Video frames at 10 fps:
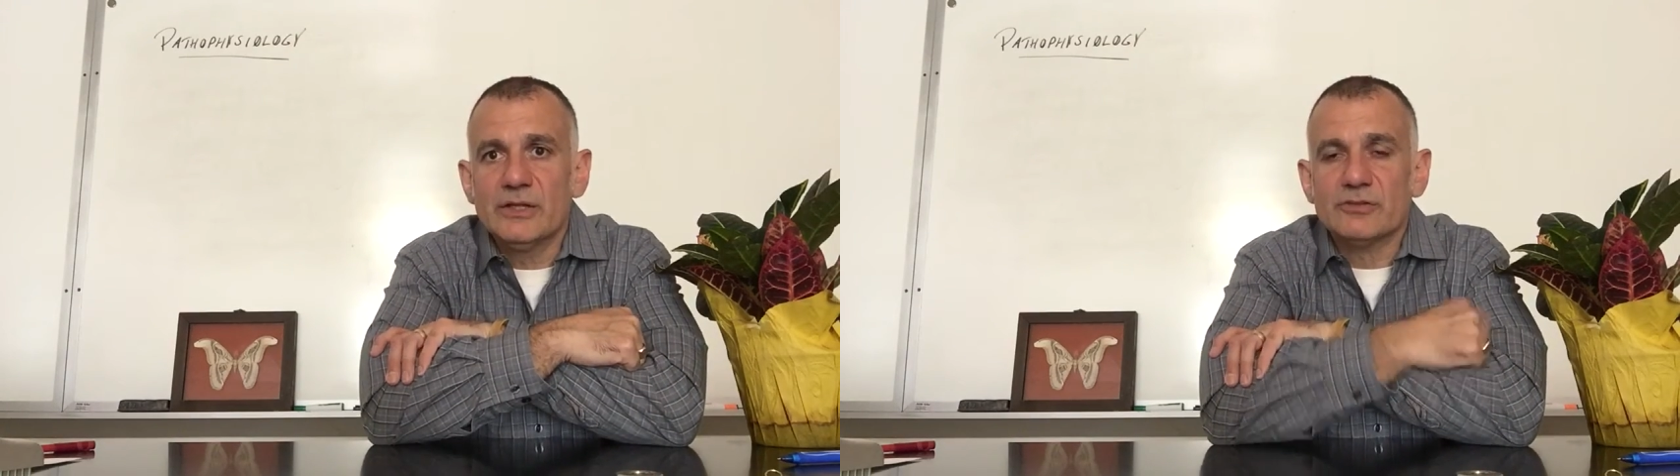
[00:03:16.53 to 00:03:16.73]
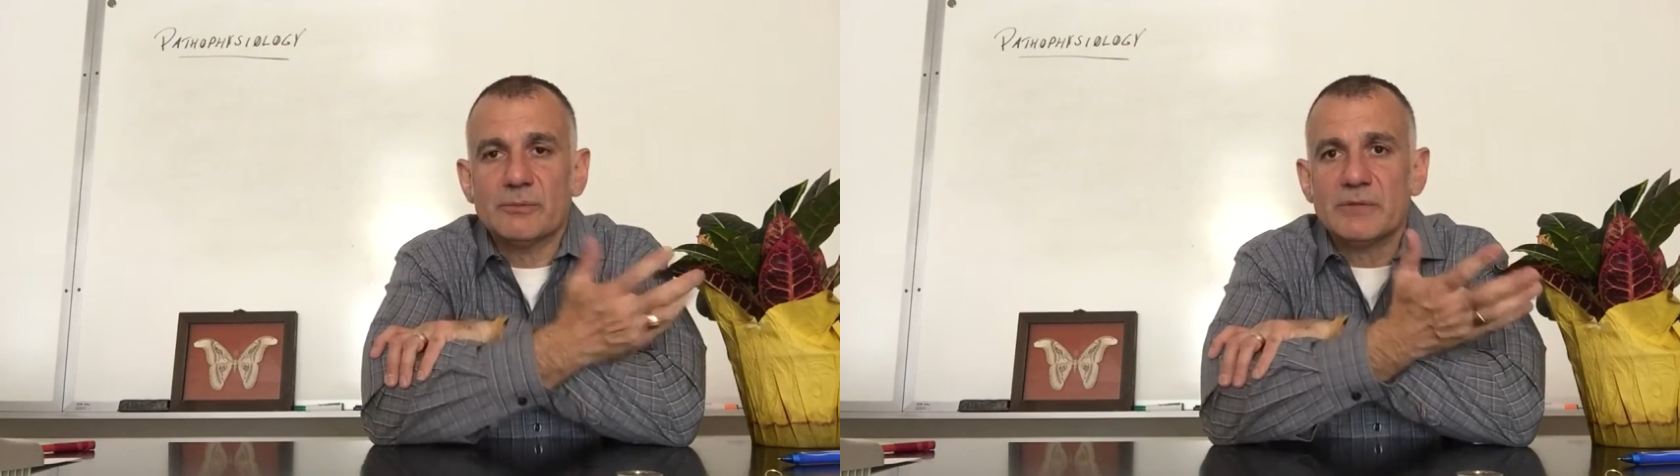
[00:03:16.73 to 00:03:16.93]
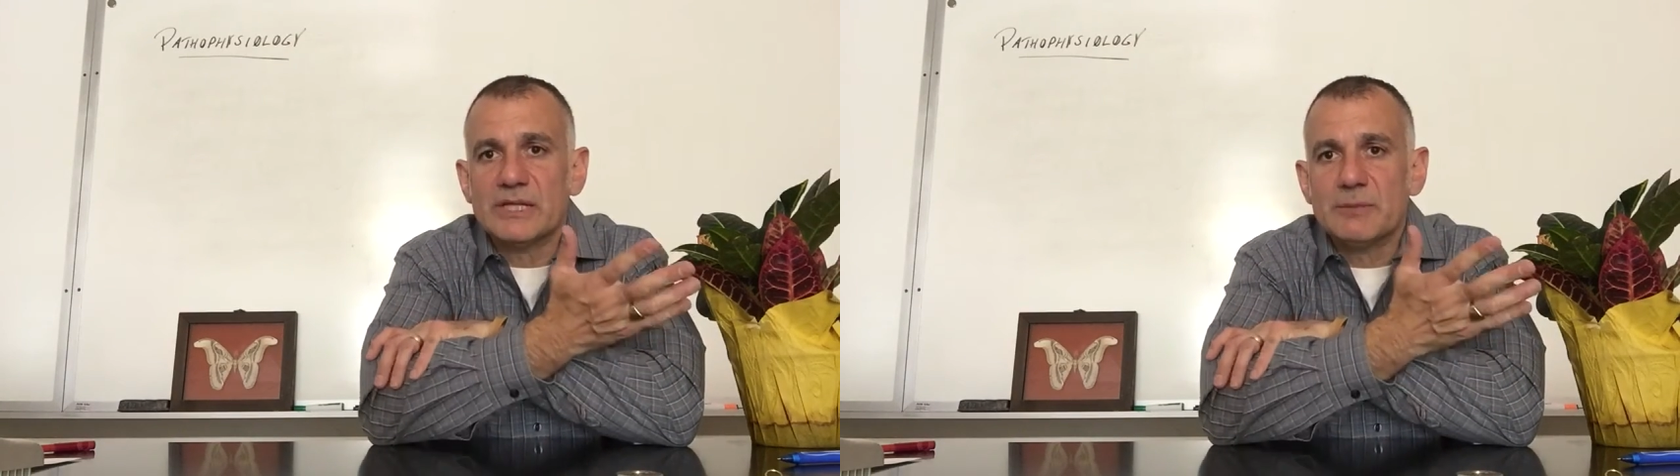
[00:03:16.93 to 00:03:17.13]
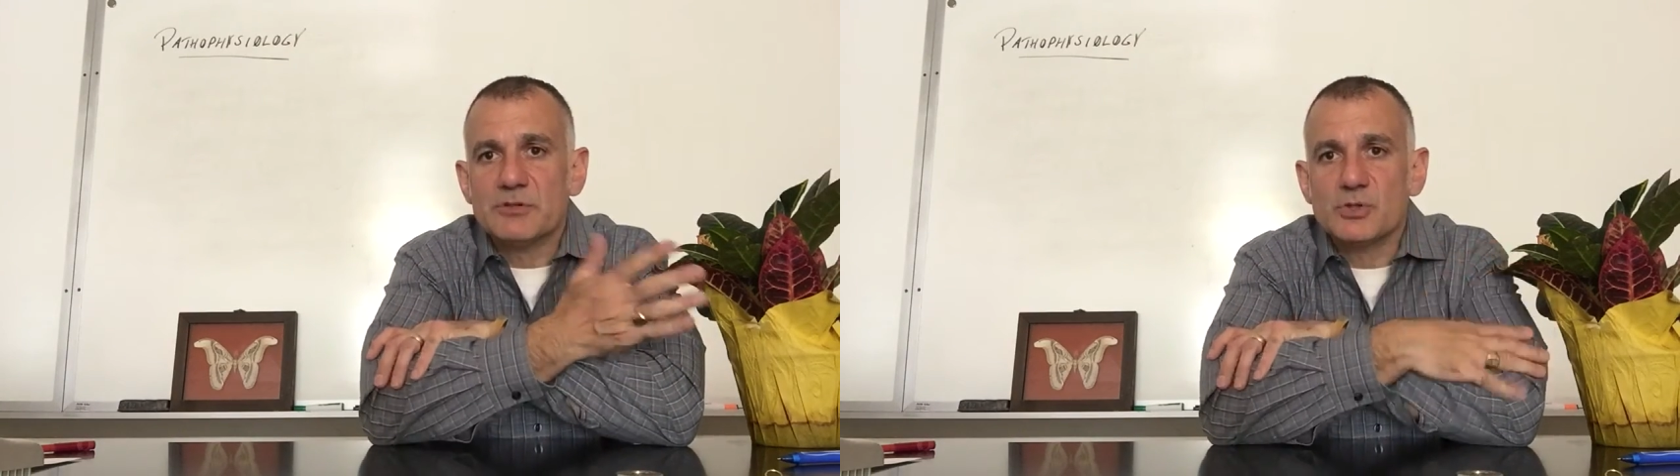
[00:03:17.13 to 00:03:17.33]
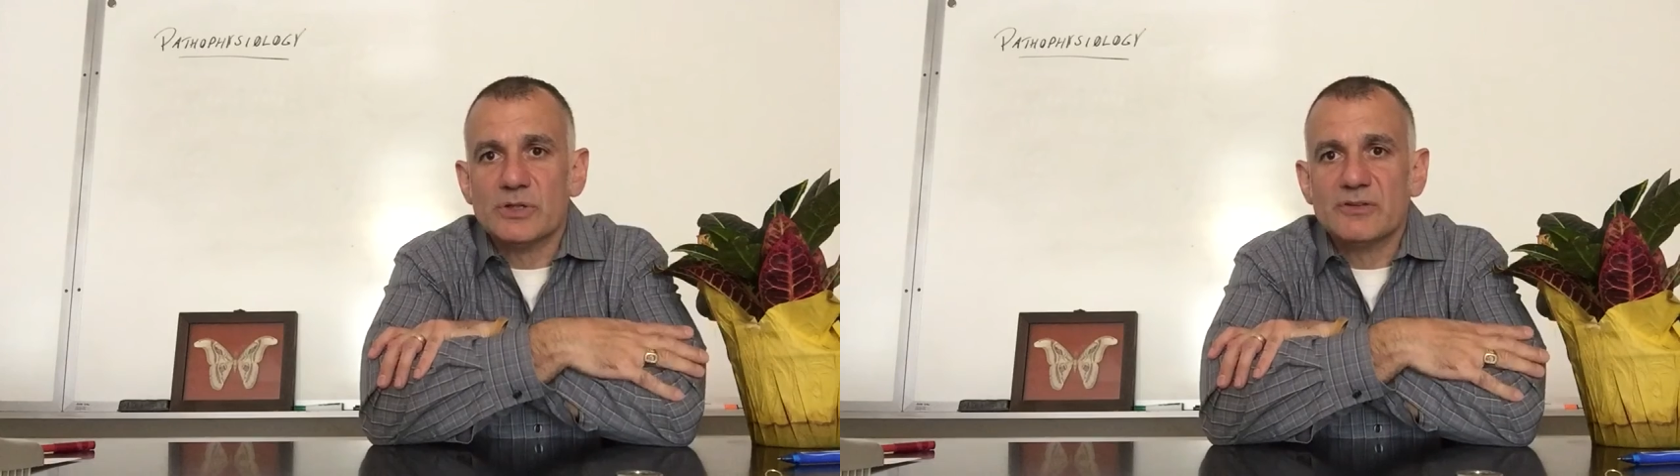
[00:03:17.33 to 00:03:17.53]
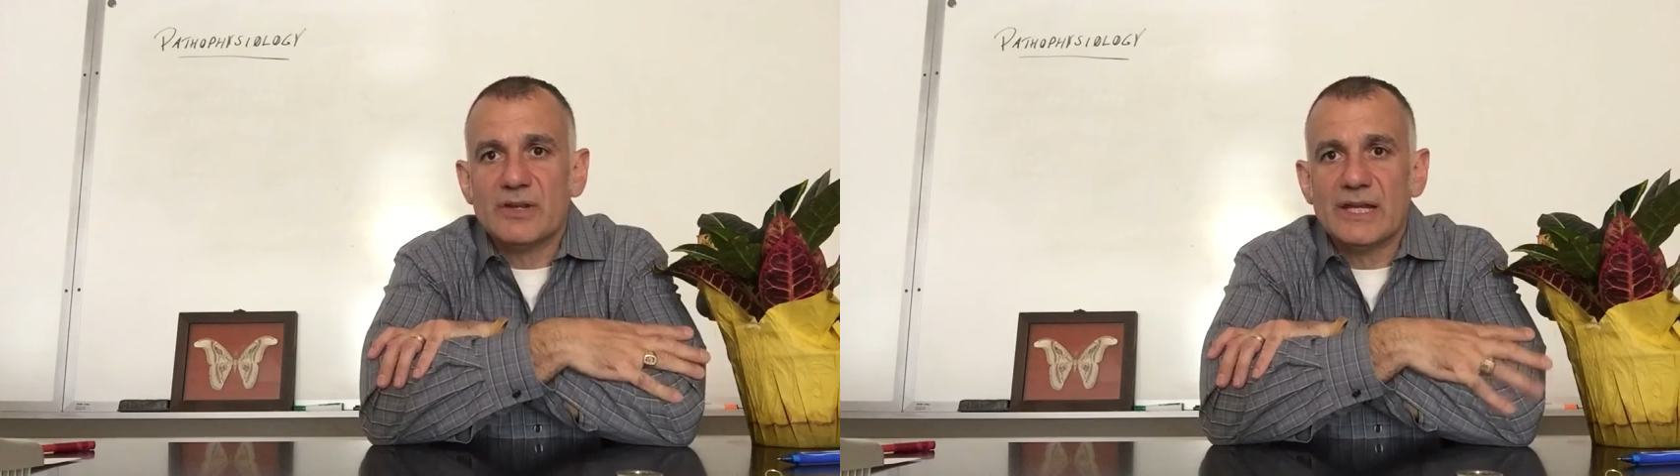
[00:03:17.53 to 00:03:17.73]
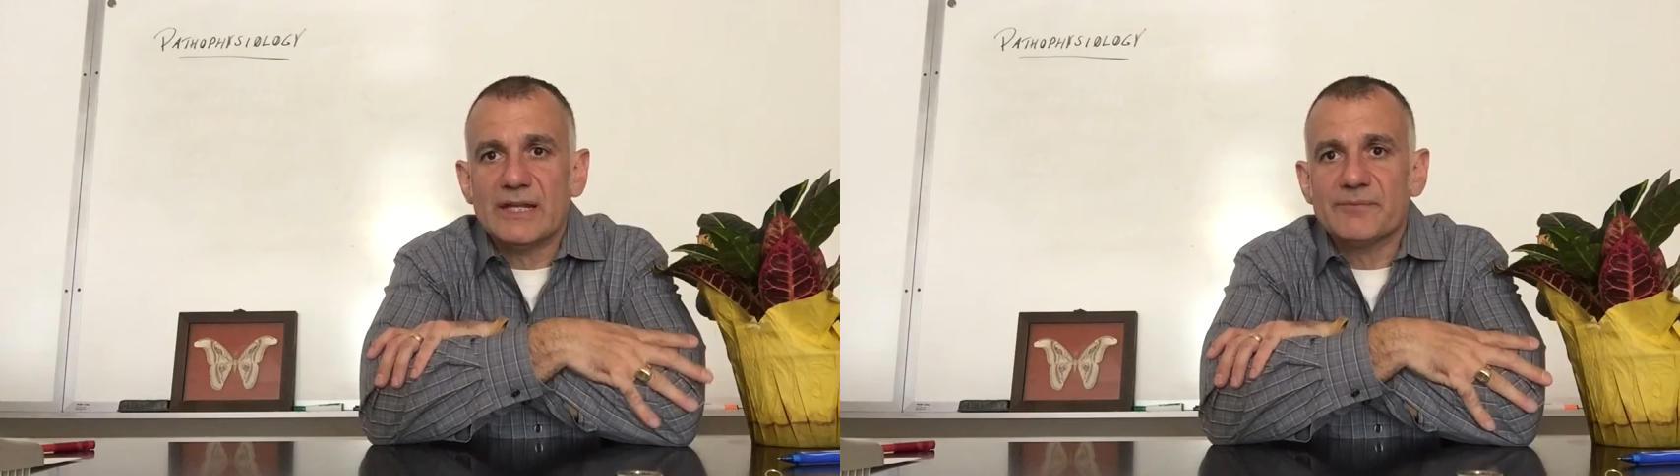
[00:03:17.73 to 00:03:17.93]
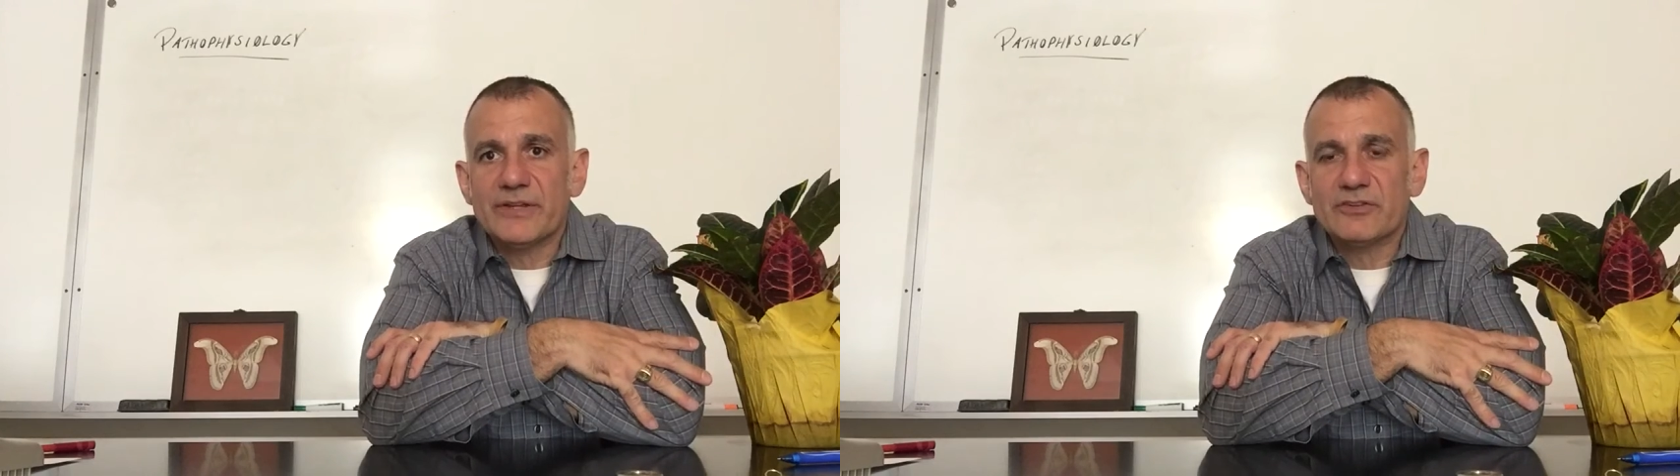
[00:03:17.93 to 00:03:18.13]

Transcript: So I'm going to keep it short today.